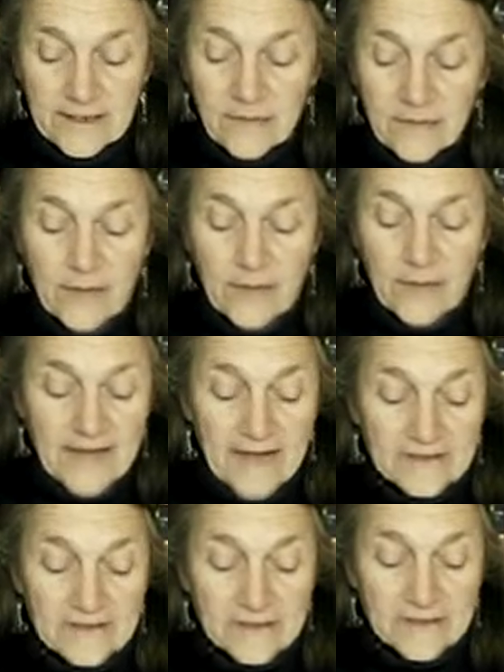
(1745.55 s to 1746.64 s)
will have to
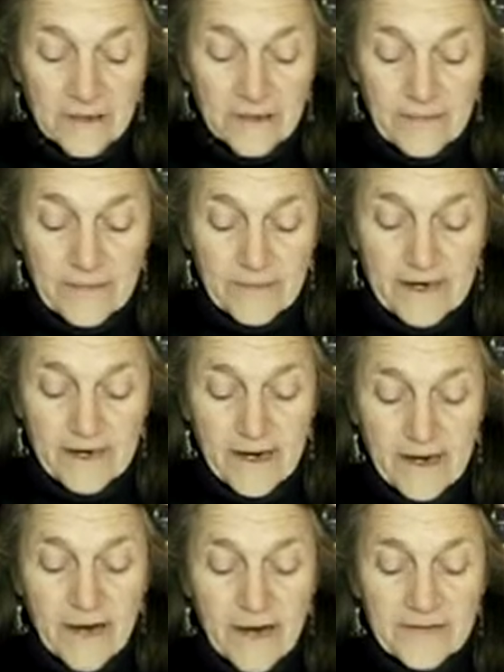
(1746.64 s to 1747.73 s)
determine
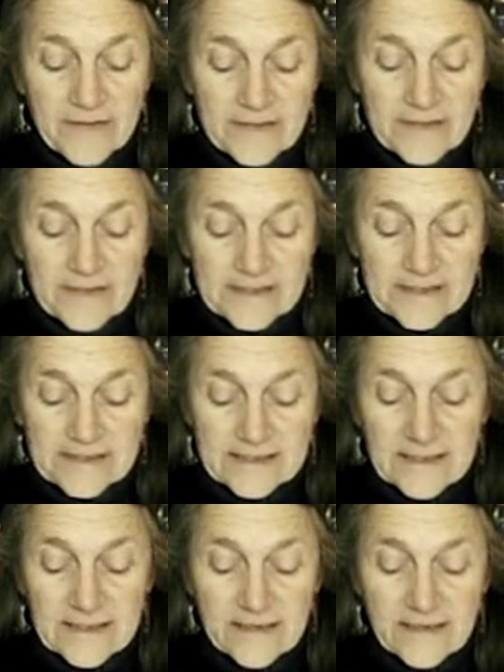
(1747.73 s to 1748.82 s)
how the artistic
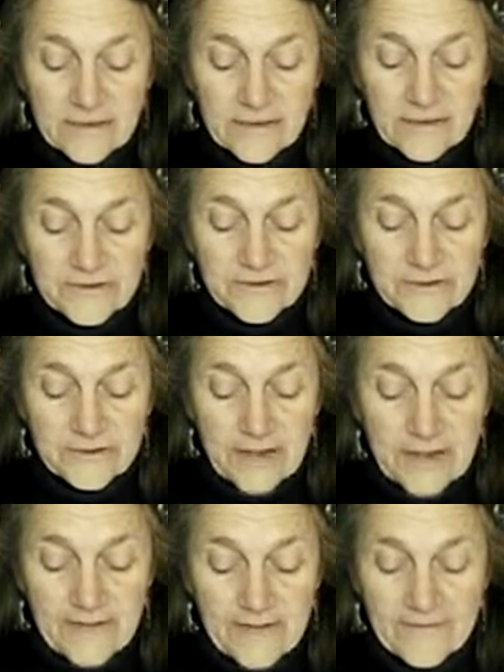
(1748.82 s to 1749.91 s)
and cultural
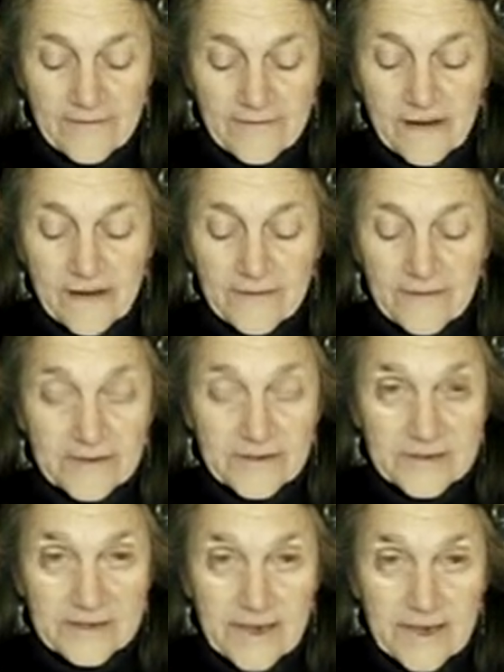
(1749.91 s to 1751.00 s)
life of their
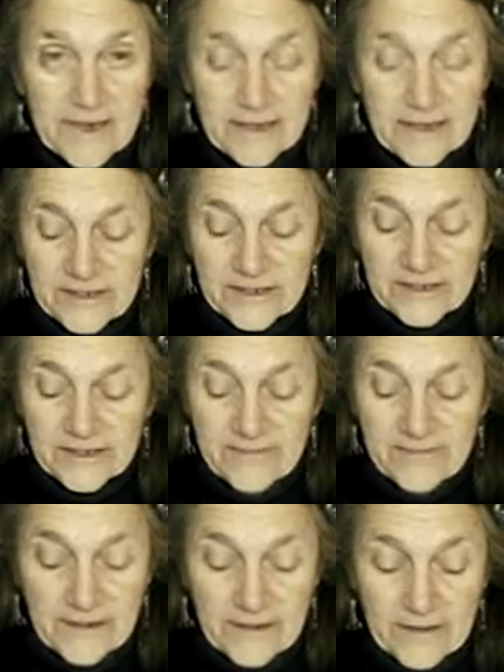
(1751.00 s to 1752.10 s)
society should
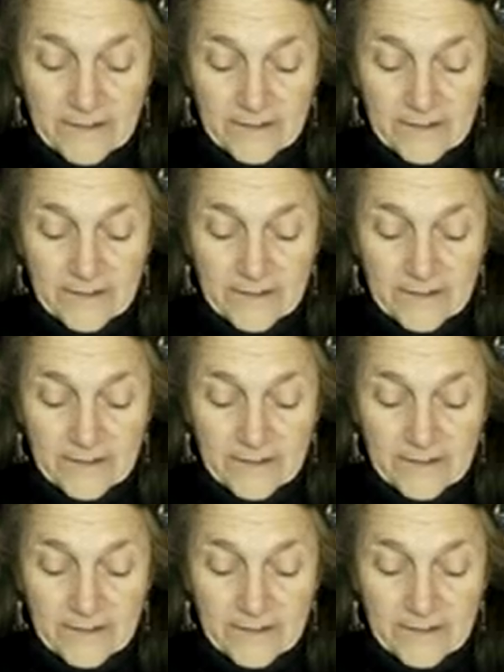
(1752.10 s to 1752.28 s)
develop.